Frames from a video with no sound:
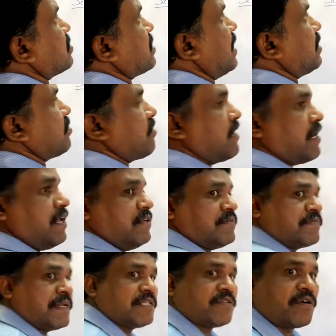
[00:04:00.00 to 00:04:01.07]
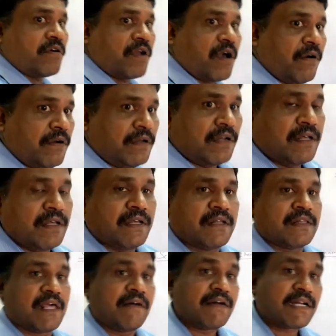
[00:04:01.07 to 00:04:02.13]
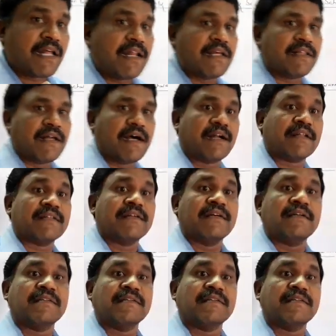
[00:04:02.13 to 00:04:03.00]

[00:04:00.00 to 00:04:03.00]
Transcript: cell theory, please note down, they were telling that